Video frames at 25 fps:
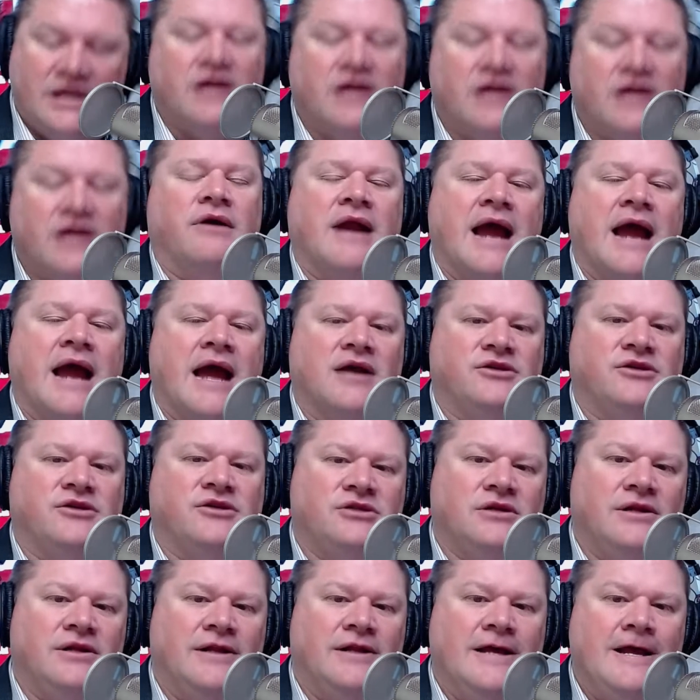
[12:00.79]

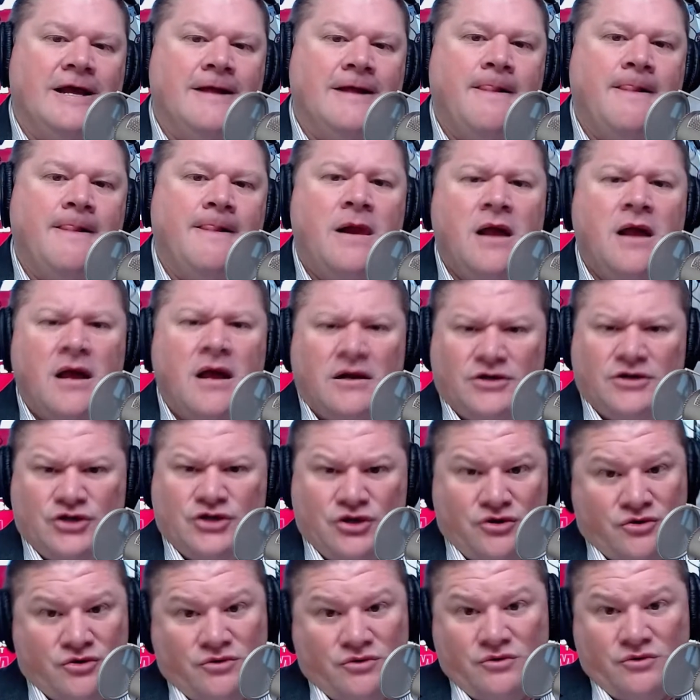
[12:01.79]
internationally,
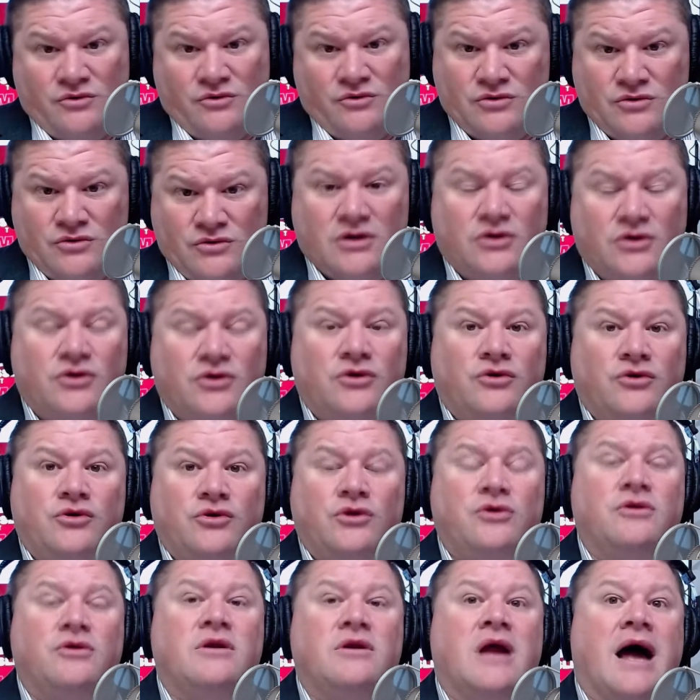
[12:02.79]
Do
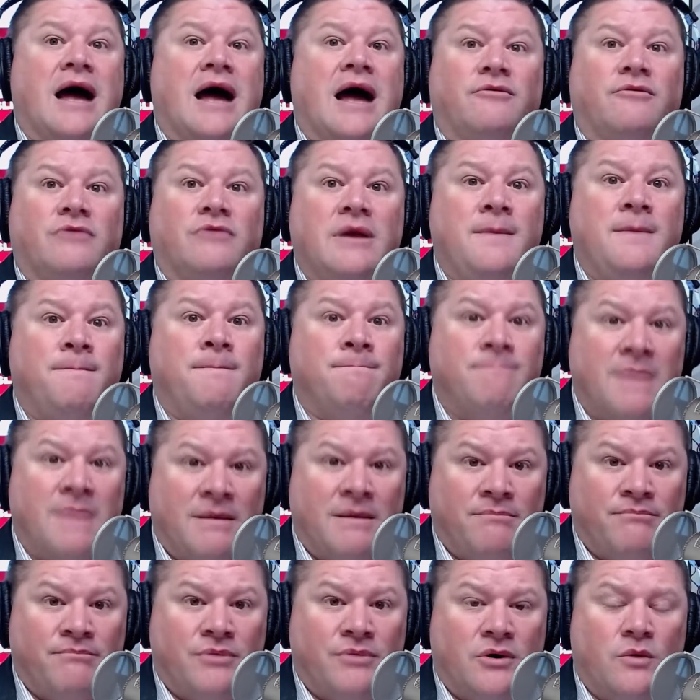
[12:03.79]
you not
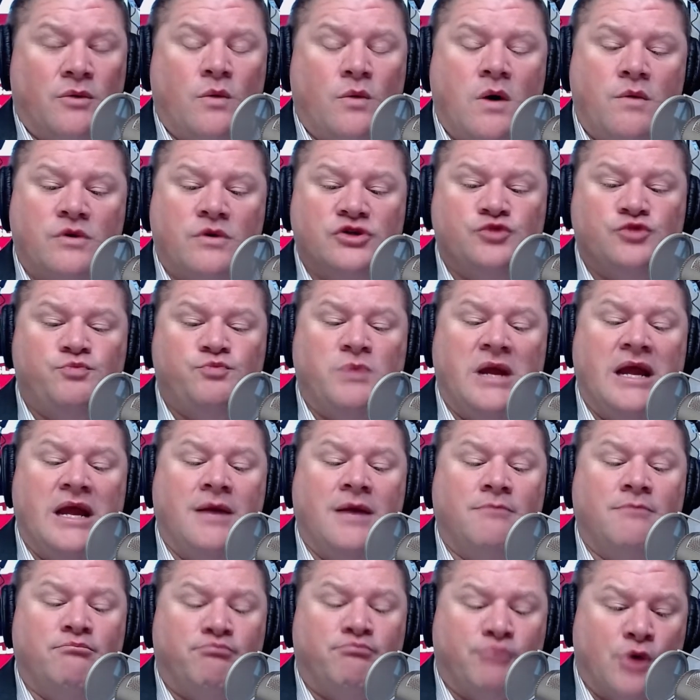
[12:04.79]
remember what was
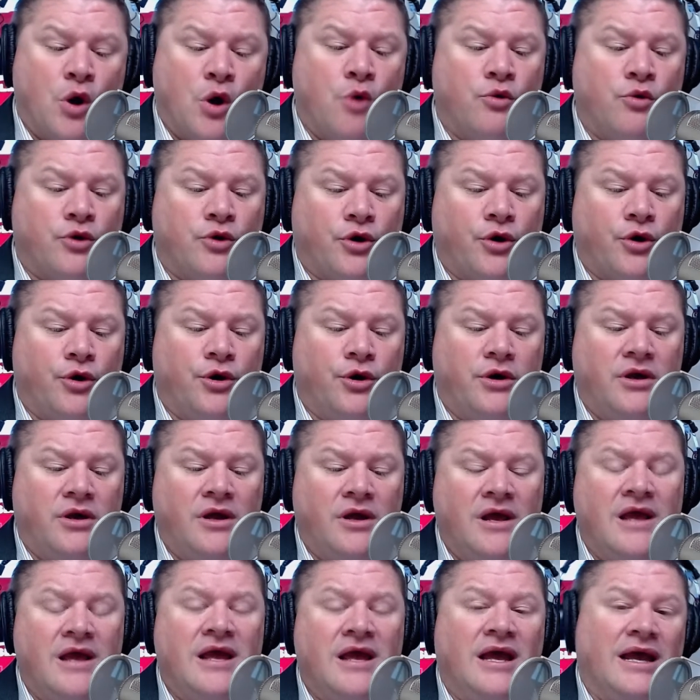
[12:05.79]
being brokered
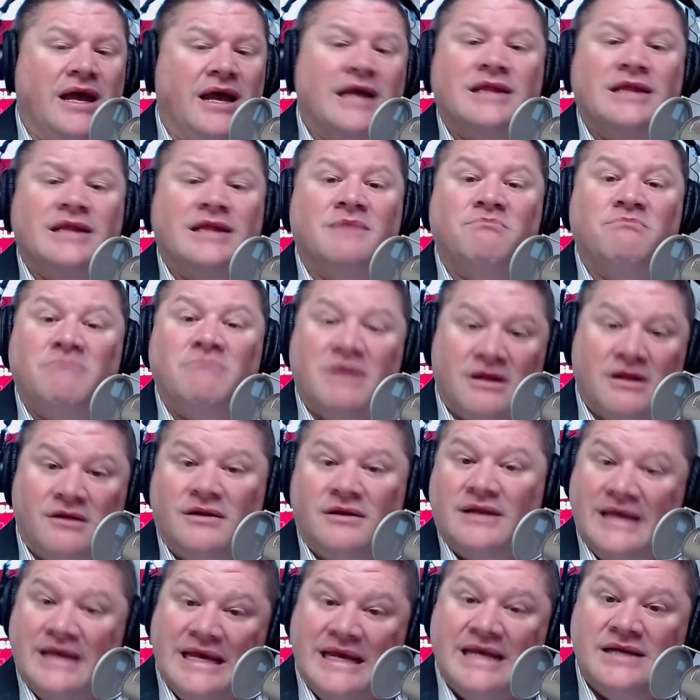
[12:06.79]
in the
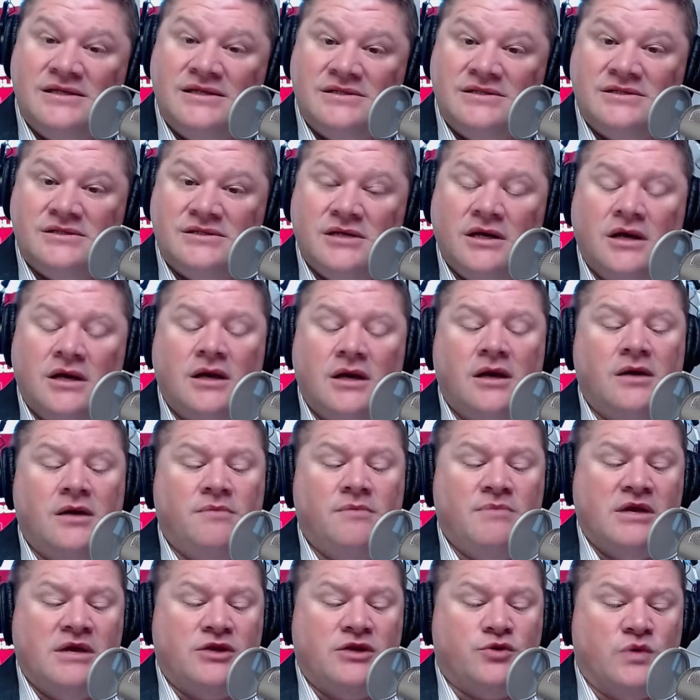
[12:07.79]
Middle East
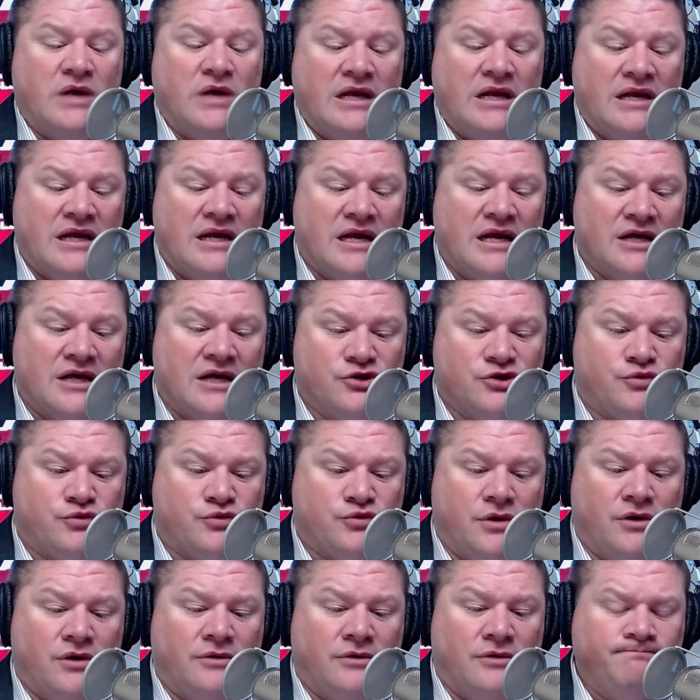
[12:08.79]
between
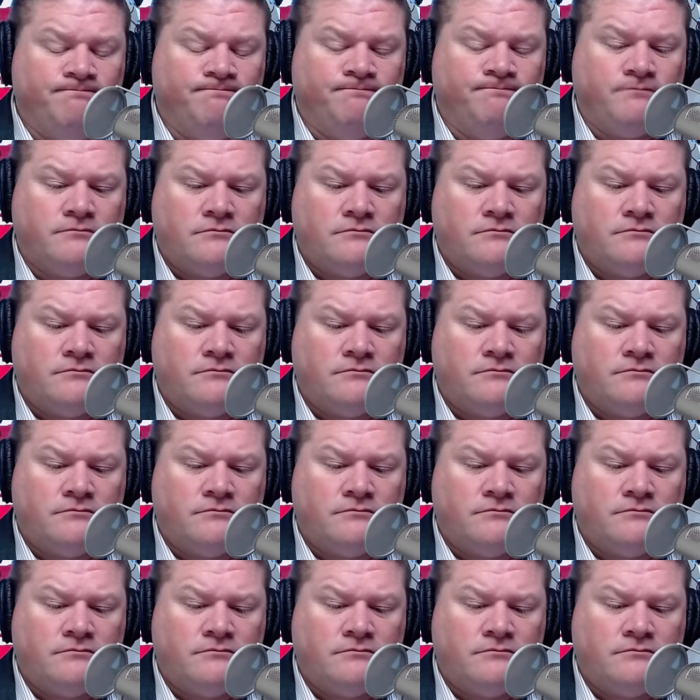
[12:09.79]
Israel